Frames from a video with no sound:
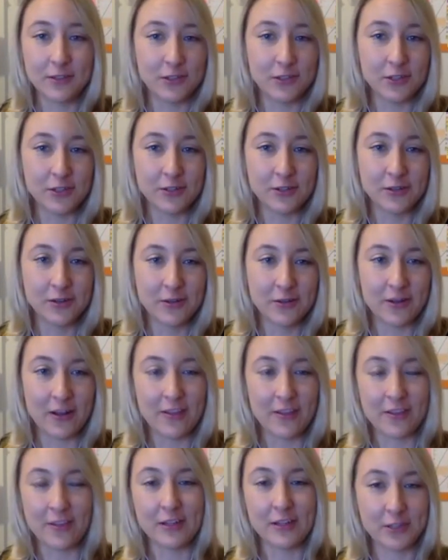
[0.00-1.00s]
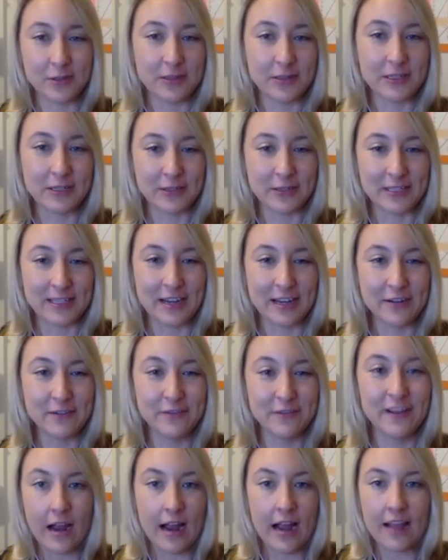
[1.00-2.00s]
to do rather than do it
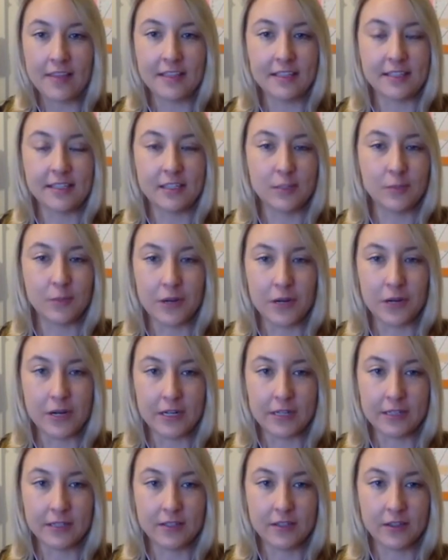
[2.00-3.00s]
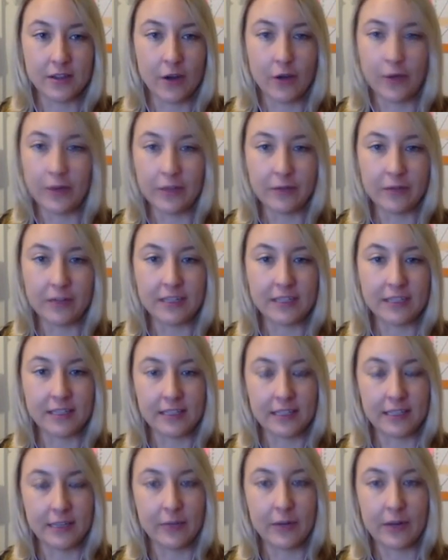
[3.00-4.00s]
yourself. I had this experience only
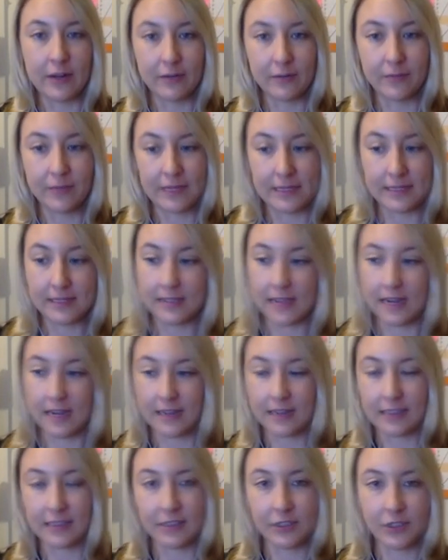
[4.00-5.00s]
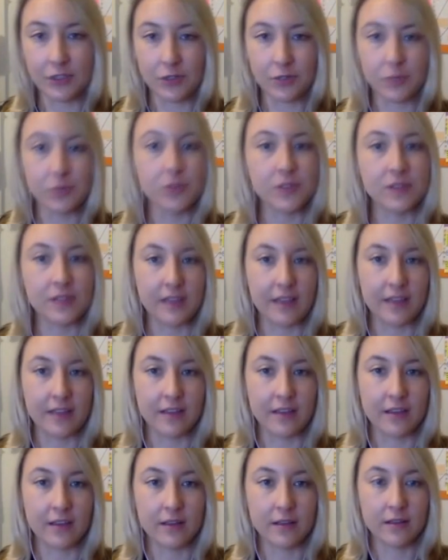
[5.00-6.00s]
recently when I've been starting to put
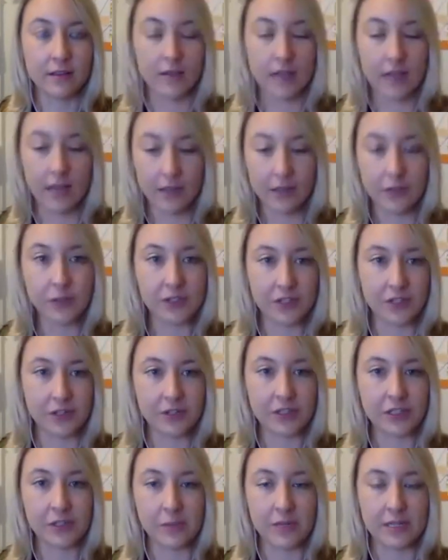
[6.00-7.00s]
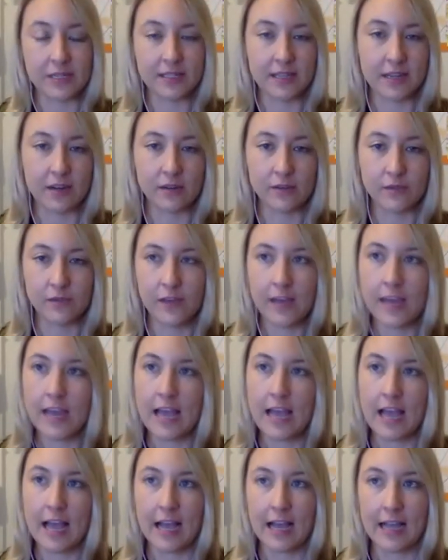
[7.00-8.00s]
together a new series myself.
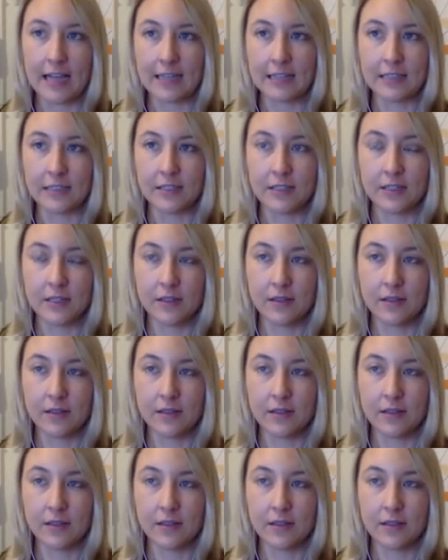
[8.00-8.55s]
And